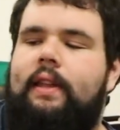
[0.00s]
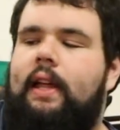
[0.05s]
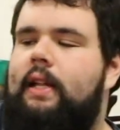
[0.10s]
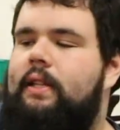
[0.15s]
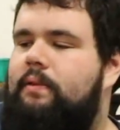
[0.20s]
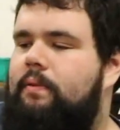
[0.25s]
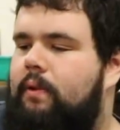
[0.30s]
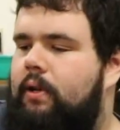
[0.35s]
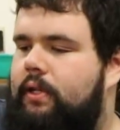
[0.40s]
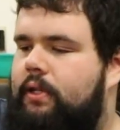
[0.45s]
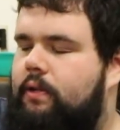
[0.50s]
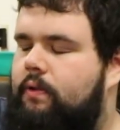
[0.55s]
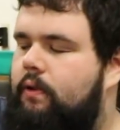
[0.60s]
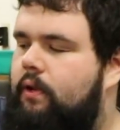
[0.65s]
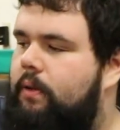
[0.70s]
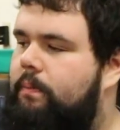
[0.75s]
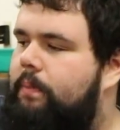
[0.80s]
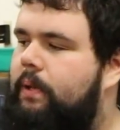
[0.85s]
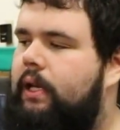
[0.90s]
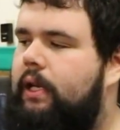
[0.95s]
That's what's
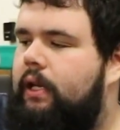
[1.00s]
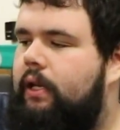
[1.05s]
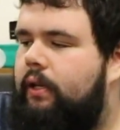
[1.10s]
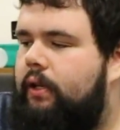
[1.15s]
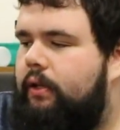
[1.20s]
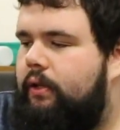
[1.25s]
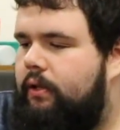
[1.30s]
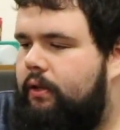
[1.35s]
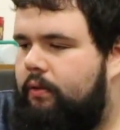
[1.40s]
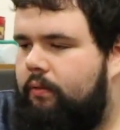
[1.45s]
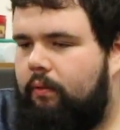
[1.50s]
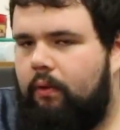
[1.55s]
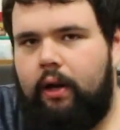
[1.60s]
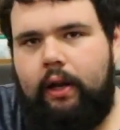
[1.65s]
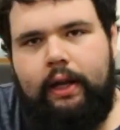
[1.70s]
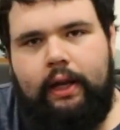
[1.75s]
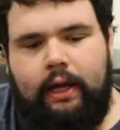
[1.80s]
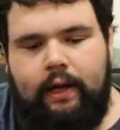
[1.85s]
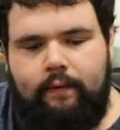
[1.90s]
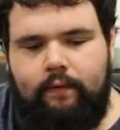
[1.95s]
going to be
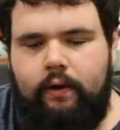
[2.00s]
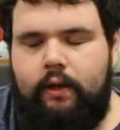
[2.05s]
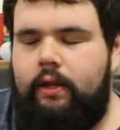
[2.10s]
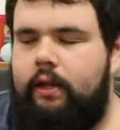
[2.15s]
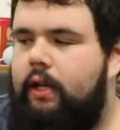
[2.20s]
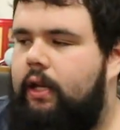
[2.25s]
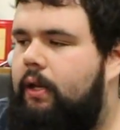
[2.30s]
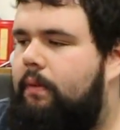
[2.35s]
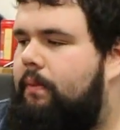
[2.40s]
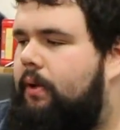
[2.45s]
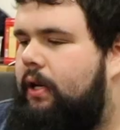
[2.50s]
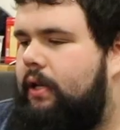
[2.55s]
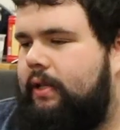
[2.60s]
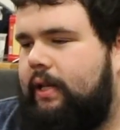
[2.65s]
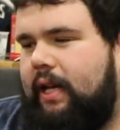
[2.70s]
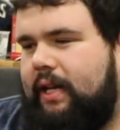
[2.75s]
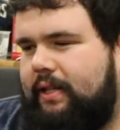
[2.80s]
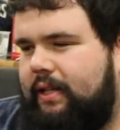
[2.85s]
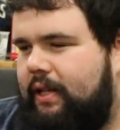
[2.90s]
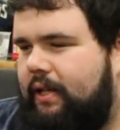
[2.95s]
running everything, because
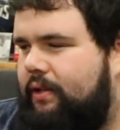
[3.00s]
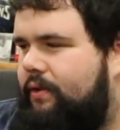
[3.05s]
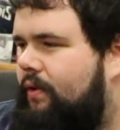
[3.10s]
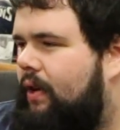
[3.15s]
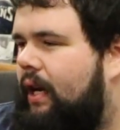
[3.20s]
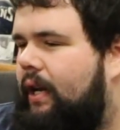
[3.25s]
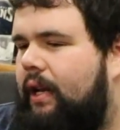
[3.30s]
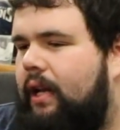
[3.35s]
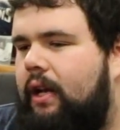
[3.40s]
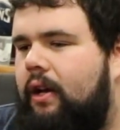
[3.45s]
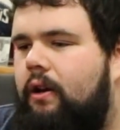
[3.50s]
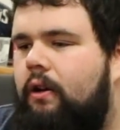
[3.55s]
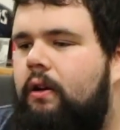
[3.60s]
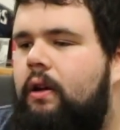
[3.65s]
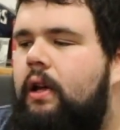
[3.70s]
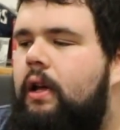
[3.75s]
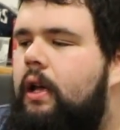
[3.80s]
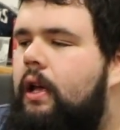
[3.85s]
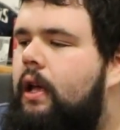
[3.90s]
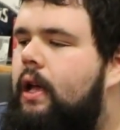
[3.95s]
as it is right now,
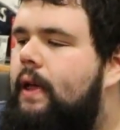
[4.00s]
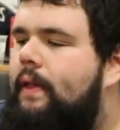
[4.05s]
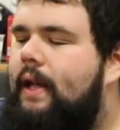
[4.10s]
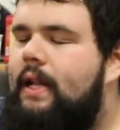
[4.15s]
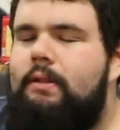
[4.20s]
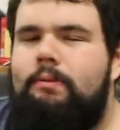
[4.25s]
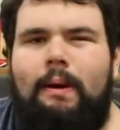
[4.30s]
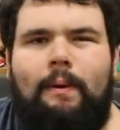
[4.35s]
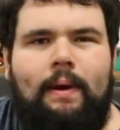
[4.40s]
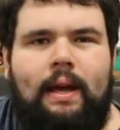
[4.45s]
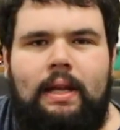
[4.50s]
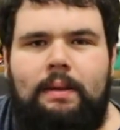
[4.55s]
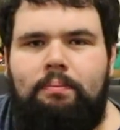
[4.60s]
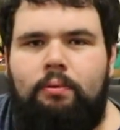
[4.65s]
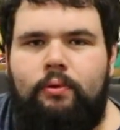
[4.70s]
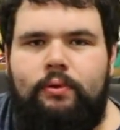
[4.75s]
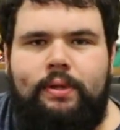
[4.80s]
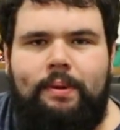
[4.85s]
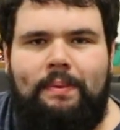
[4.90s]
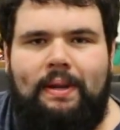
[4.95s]
that's why we had to
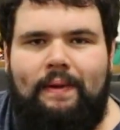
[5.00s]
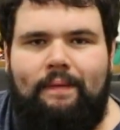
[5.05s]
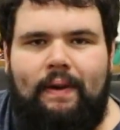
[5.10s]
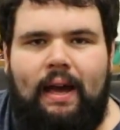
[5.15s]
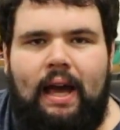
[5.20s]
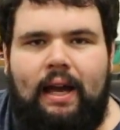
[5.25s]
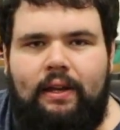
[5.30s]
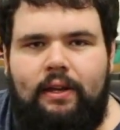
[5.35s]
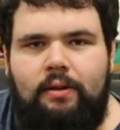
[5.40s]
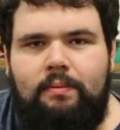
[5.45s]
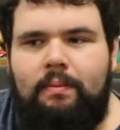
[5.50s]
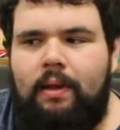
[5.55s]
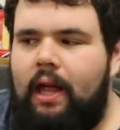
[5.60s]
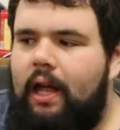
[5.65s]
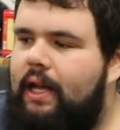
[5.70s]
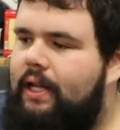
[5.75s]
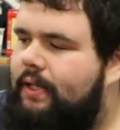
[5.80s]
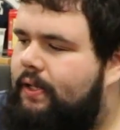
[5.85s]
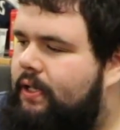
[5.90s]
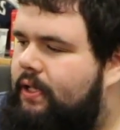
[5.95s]
pull so many vacuum
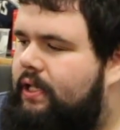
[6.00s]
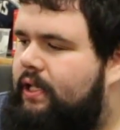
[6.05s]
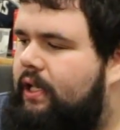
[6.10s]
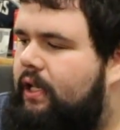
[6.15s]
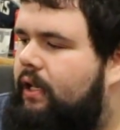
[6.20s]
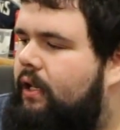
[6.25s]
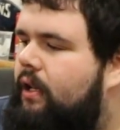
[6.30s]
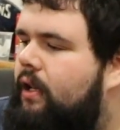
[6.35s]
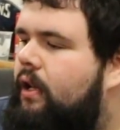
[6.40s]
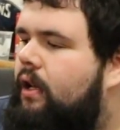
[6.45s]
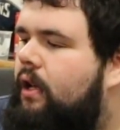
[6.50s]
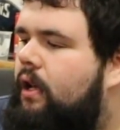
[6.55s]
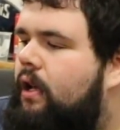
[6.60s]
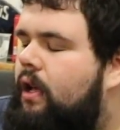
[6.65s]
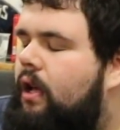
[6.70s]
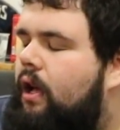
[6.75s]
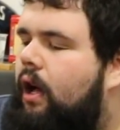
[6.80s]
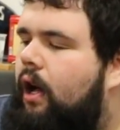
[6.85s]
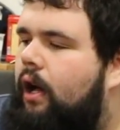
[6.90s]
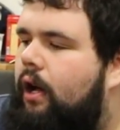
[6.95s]
lines and shit
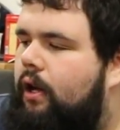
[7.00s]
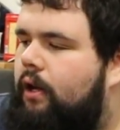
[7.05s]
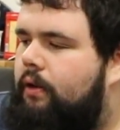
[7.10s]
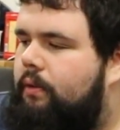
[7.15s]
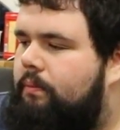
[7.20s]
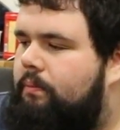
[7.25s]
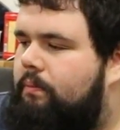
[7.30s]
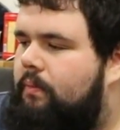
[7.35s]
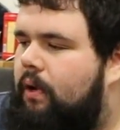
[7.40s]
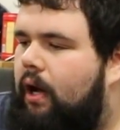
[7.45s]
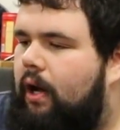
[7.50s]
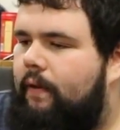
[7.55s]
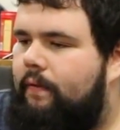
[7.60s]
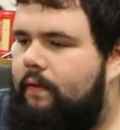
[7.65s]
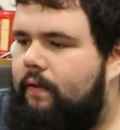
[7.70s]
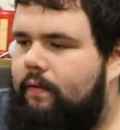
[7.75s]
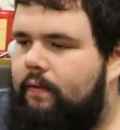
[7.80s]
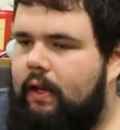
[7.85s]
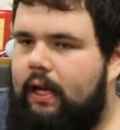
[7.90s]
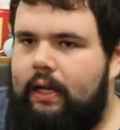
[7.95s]
off
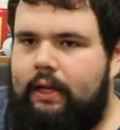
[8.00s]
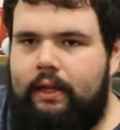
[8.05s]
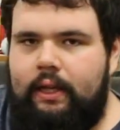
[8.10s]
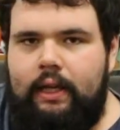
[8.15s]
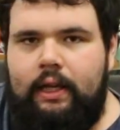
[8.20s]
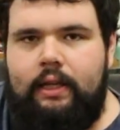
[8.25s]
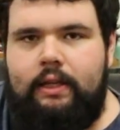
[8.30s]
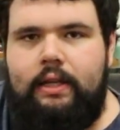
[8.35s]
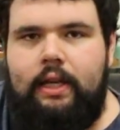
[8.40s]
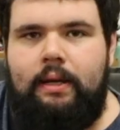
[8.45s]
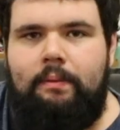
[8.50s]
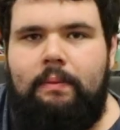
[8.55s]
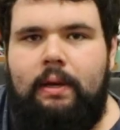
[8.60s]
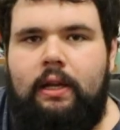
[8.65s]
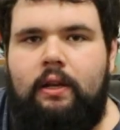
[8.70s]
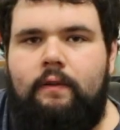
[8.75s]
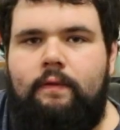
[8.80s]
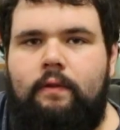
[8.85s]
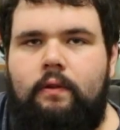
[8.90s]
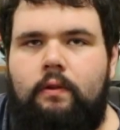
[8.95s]
of like the intake
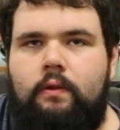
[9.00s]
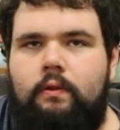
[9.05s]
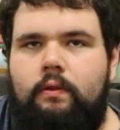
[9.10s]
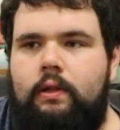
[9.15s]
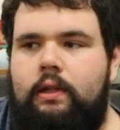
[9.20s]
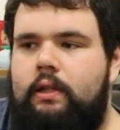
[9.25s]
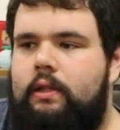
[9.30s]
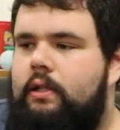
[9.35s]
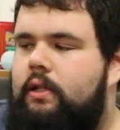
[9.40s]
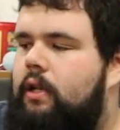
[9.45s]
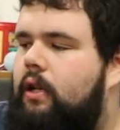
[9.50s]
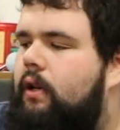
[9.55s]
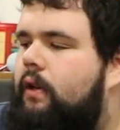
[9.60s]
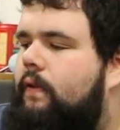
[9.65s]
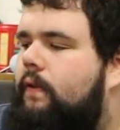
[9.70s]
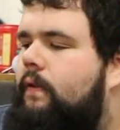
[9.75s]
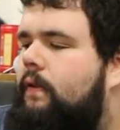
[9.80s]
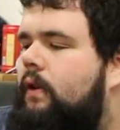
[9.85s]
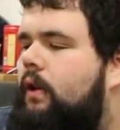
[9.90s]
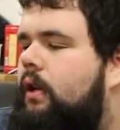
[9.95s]
manifold and
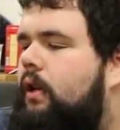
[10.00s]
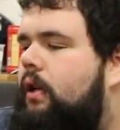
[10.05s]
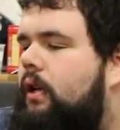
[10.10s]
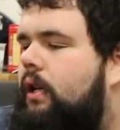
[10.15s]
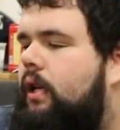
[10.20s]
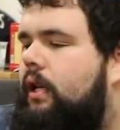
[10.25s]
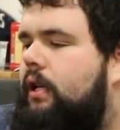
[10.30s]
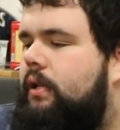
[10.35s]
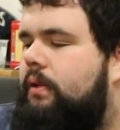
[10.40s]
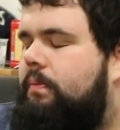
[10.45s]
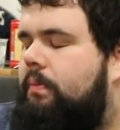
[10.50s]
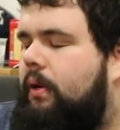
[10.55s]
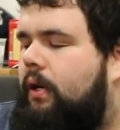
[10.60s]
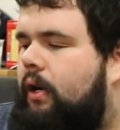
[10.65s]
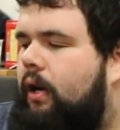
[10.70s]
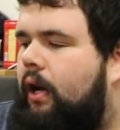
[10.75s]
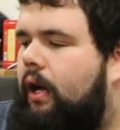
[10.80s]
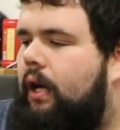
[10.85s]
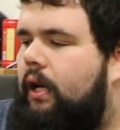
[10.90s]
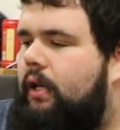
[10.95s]
stuff, is
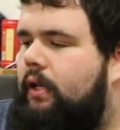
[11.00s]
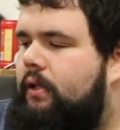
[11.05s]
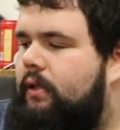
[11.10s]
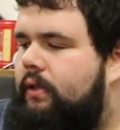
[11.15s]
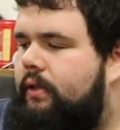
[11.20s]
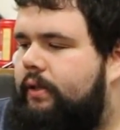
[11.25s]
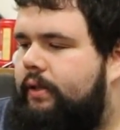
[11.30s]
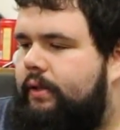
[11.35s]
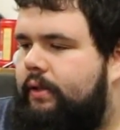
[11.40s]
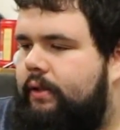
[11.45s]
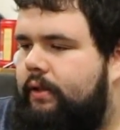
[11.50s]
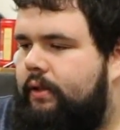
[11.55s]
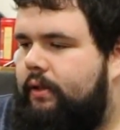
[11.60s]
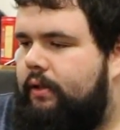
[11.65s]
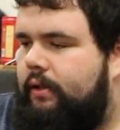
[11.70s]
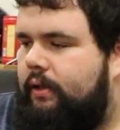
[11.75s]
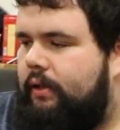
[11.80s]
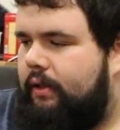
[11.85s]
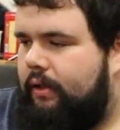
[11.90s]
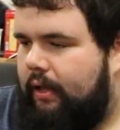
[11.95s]
because
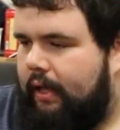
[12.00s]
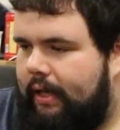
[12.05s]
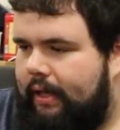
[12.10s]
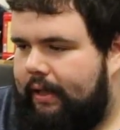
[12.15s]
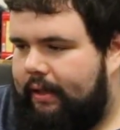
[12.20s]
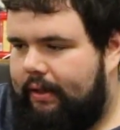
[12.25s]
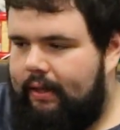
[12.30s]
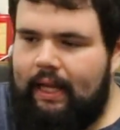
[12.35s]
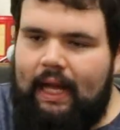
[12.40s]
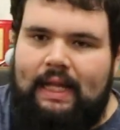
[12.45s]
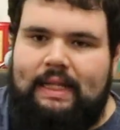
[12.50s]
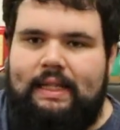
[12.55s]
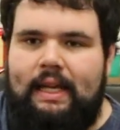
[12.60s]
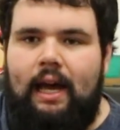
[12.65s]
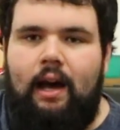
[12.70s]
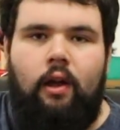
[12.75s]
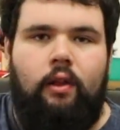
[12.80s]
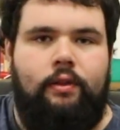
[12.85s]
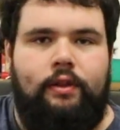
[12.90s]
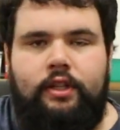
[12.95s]
like that's
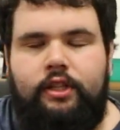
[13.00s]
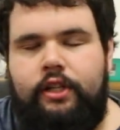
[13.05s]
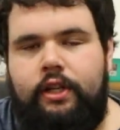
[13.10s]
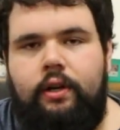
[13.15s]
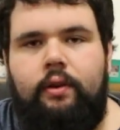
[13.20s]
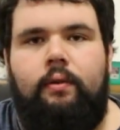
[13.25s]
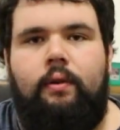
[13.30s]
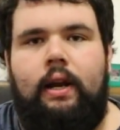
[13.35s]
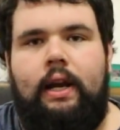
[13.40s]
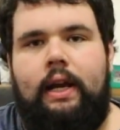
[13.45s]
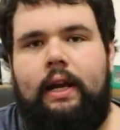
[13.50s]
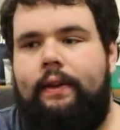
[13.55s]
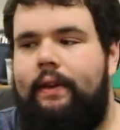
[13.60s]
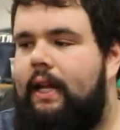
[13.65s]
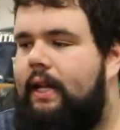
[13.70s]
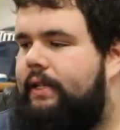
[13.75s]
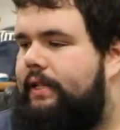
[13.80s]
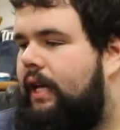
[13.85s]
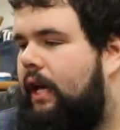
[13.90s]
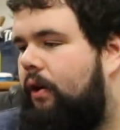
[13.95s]
how the shit ran.
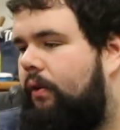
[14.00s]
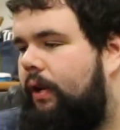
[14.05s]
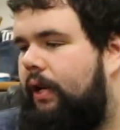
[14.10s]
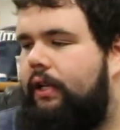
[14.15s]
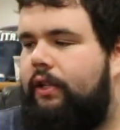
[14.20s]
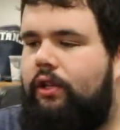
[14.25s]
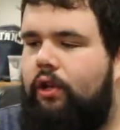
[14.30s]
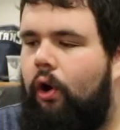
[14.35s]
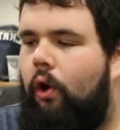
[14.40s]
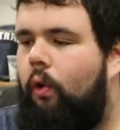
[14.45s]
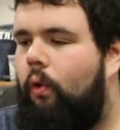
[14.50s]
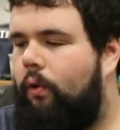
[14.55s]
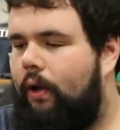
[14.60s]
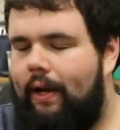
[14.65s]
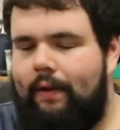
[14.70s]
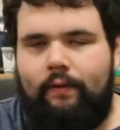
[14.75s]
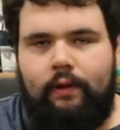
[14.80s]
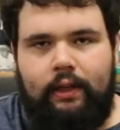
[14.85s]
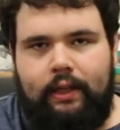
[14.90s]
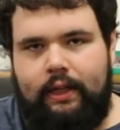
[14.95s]
That's how it told
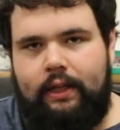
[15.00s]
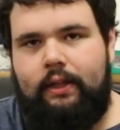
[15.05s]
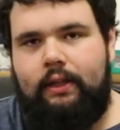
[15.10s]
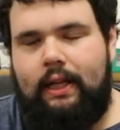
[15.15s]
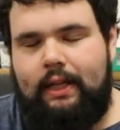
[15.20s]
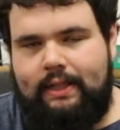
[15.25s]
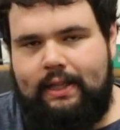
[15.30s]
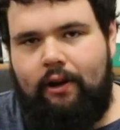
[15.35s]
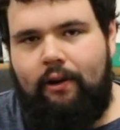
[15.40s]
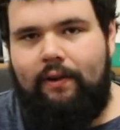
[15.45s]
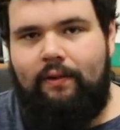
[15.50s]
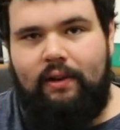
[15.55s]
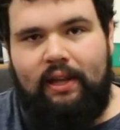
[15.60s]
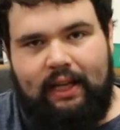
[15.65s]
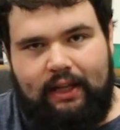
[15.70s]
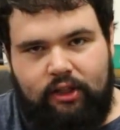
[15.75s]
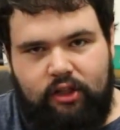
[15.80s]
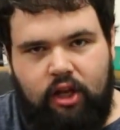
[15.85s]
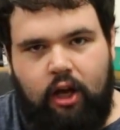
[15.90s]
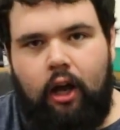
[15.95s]
everything. That's how
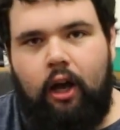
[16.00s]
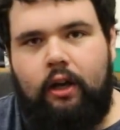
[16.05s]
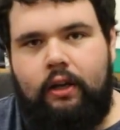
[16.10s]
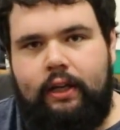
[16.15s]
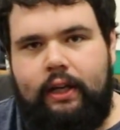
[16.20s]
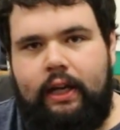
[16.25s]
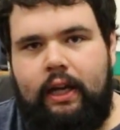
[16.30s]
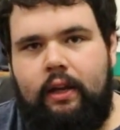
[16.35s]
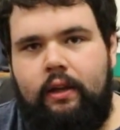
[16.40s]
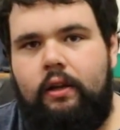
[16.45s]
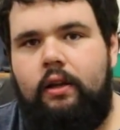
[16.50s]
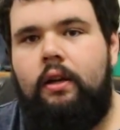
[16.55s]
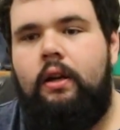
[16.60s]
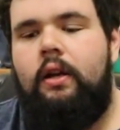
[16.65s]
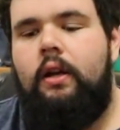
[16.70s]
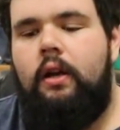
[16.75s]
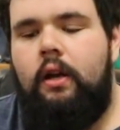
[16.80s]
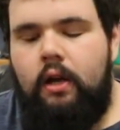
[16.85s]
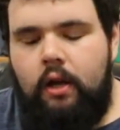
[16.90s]
everything talked together.